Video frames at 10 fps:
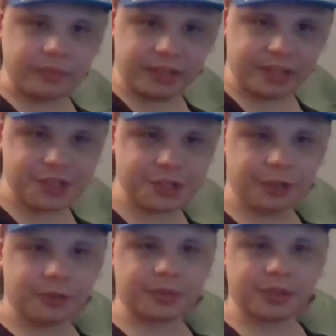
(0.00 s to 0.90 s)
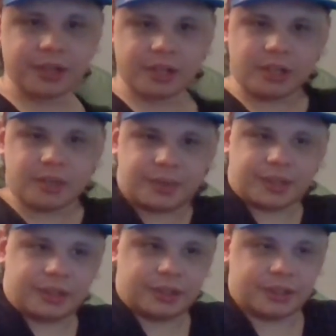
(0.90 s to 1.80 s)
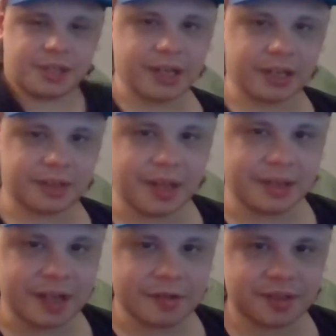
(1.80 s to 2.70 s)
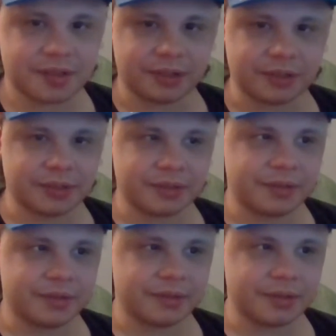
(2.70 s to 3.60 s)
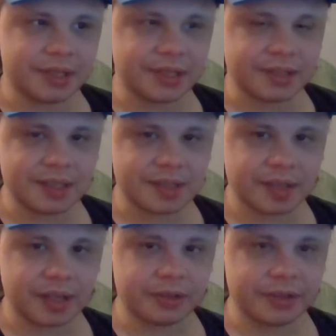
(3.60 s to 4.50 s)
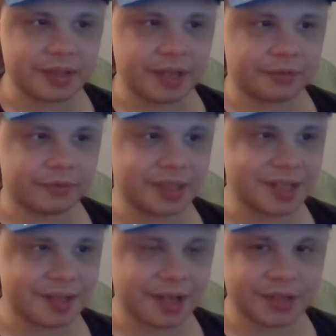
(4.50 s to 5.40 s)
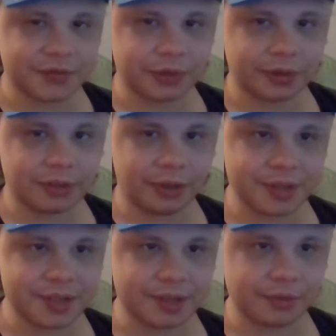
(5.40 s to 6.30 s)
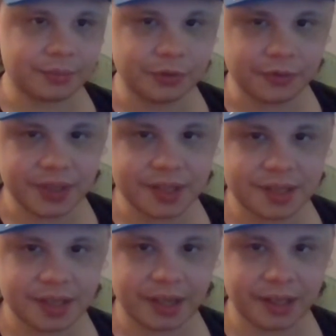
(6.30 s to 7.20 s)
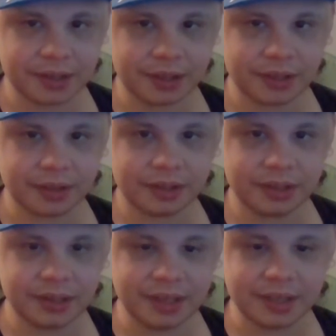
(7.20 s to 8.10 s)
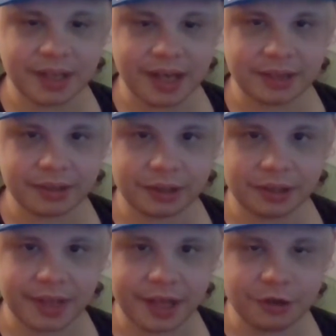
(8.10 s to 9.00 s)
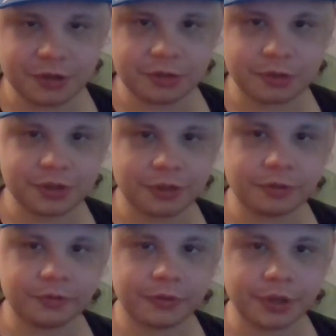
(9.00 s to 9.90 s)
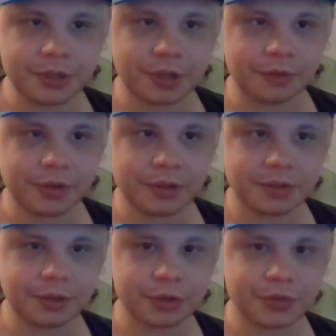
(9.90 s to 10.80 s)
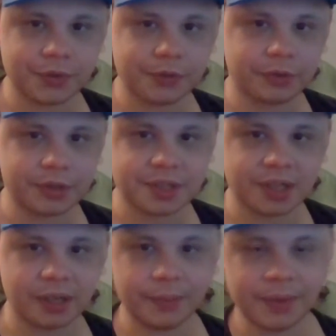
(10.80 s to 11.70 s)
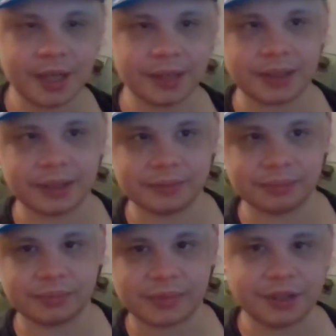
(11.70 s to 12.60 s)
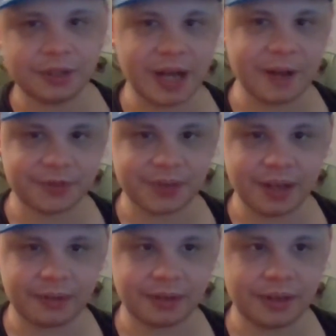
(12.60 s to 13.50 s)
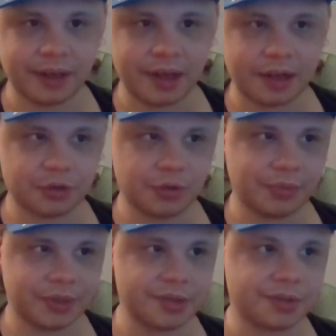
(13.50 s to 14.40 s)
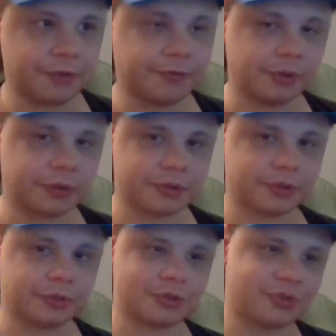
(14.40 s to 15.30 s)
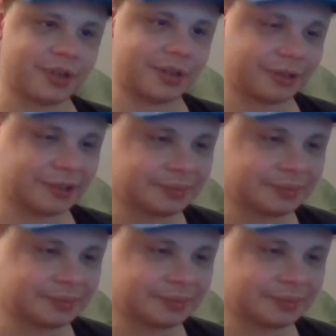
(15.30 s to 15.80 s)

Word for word: they showed. But uh, yeah, they announced uh, the, these titles and release dates for all these other movies, and uh, in that uh, they also showed footage of the Eternals for the first time, and then you know after that they, they actually released a full Eternals trailer.